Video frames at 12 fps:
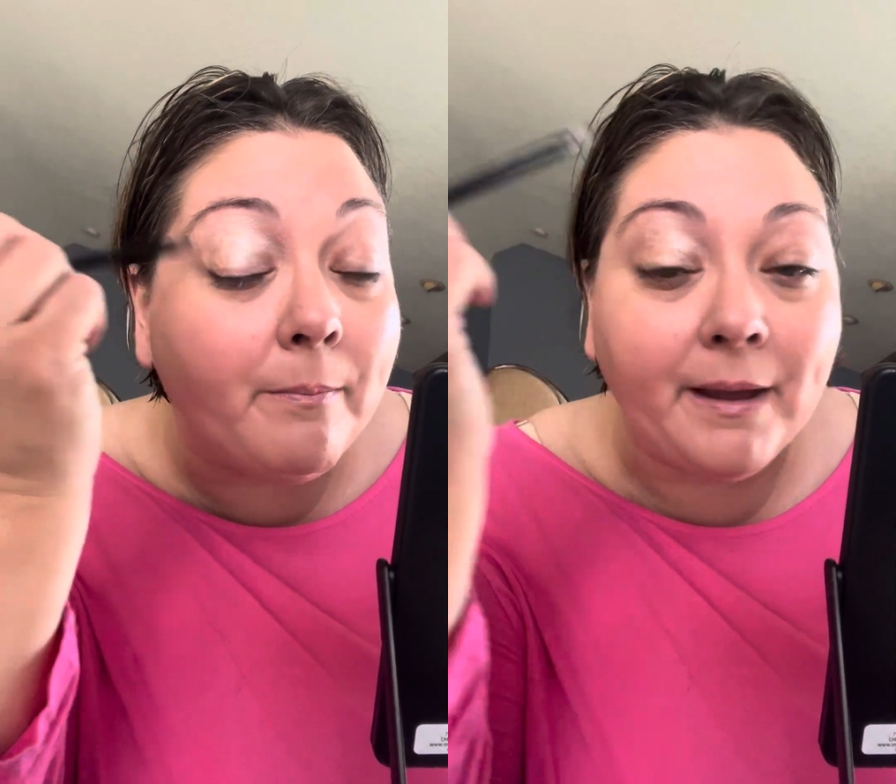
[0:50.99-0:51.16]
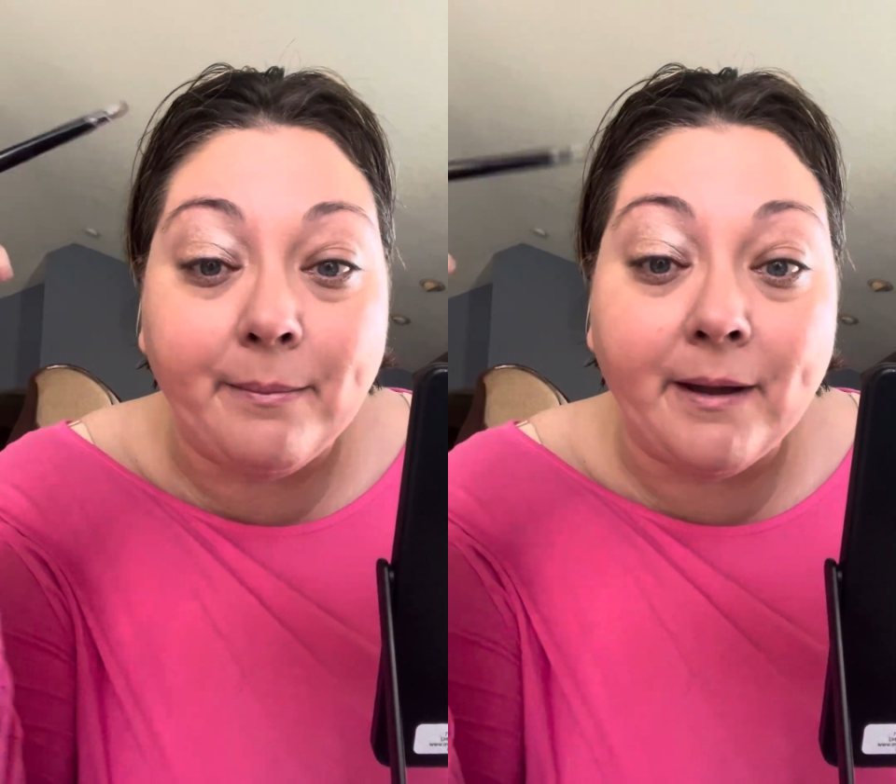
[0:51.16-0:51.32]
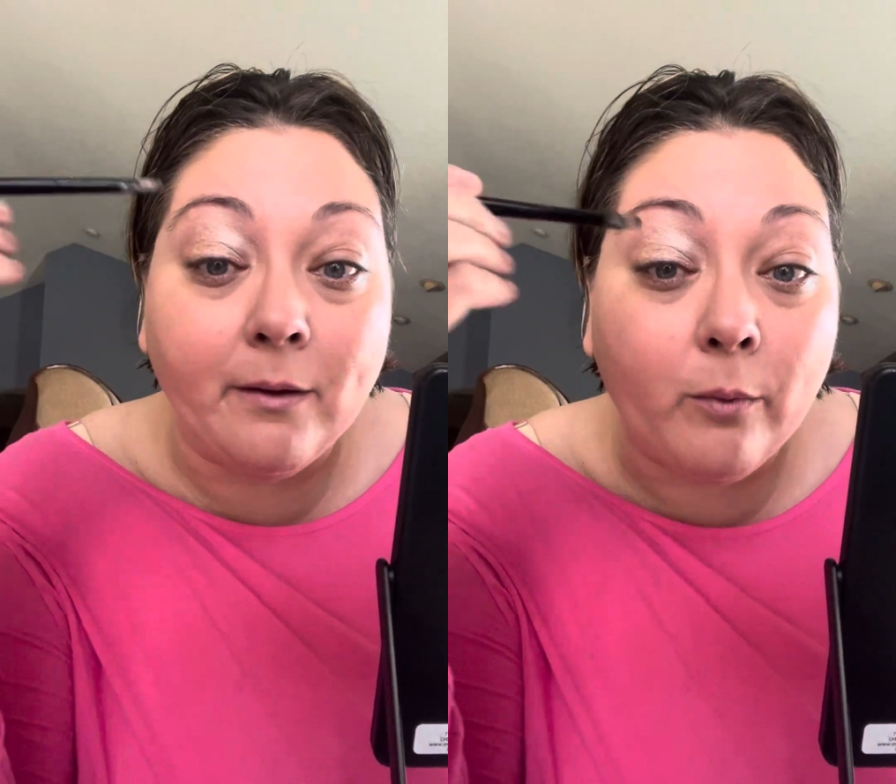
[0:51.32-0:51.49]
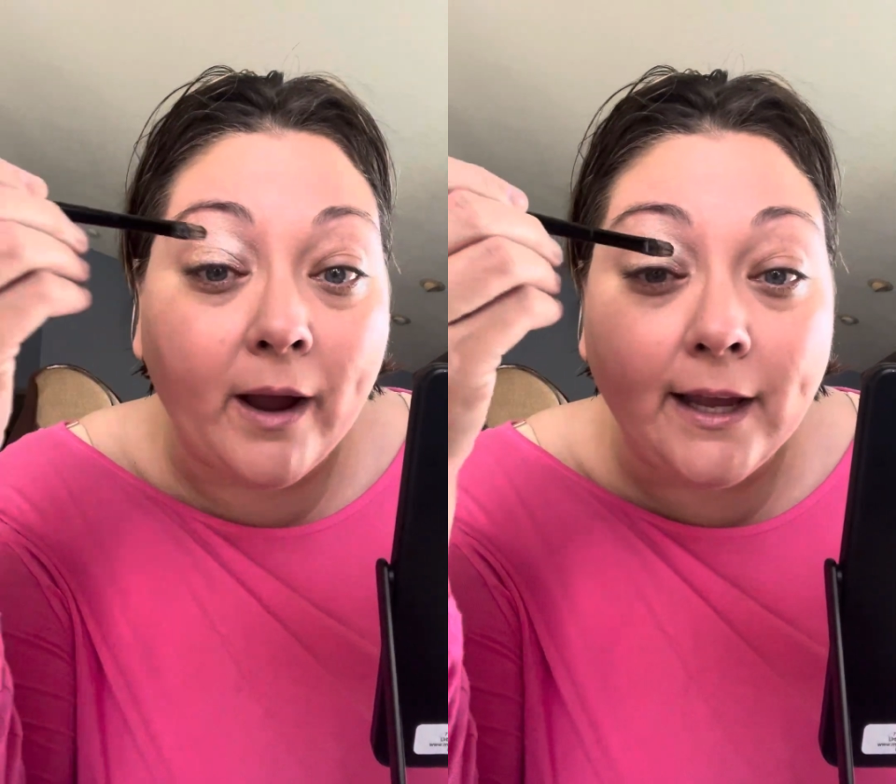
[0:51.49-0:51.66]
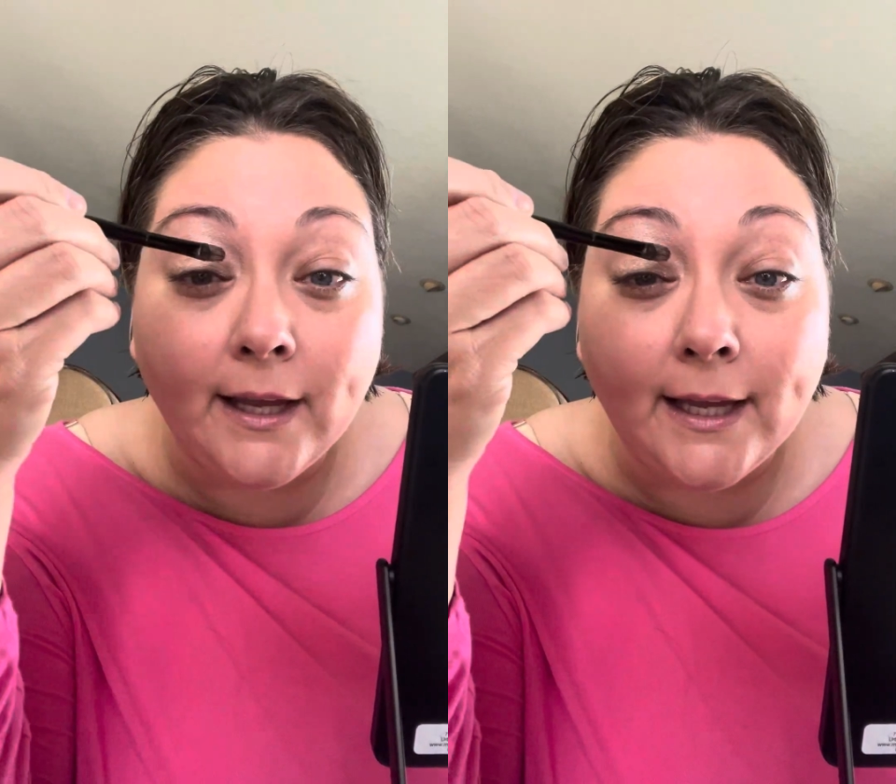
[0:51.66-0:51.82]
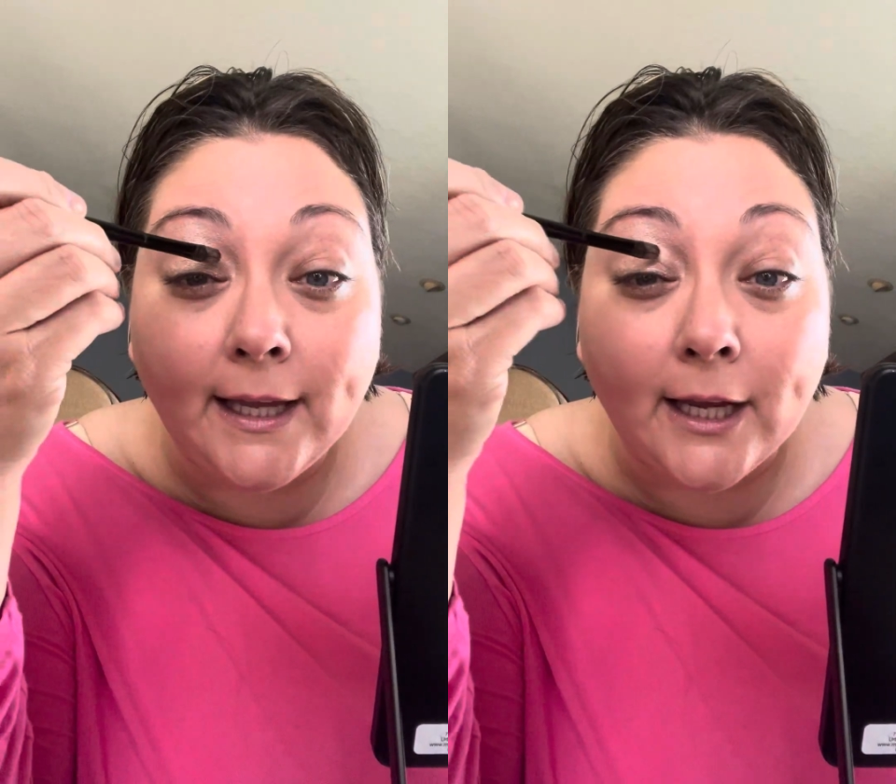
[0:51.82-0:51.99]
maybe right
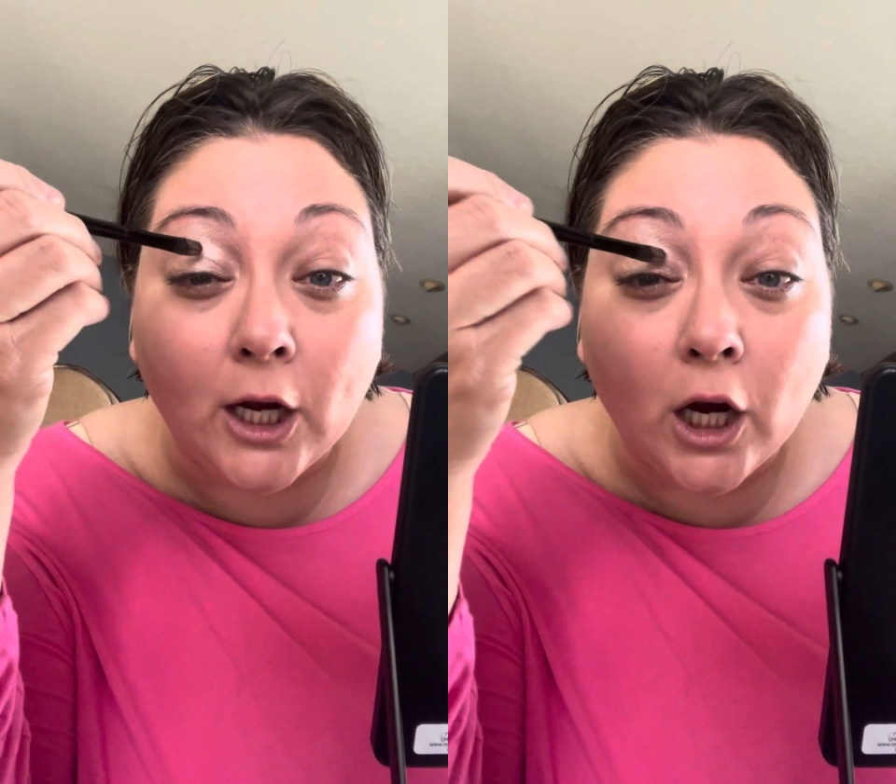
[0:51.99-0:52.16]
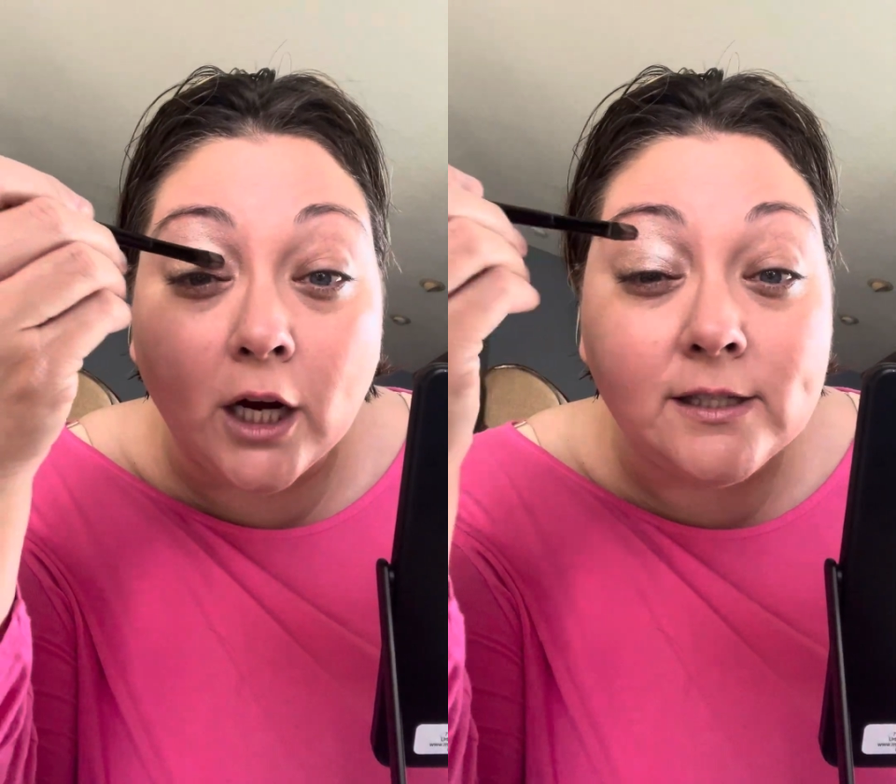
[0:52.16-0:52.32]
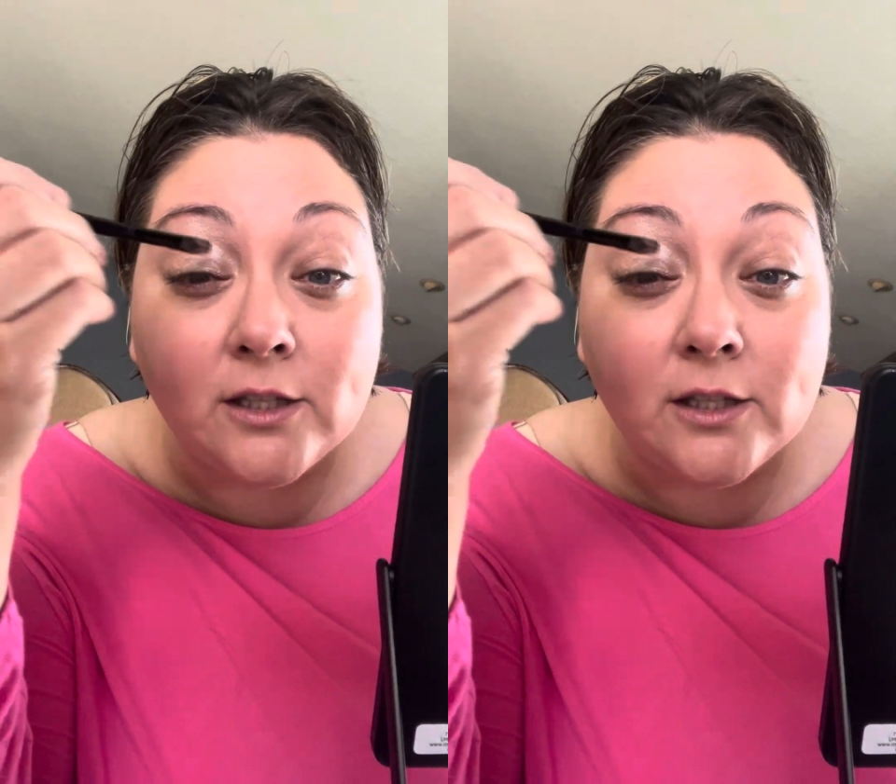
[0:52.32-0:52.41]
here,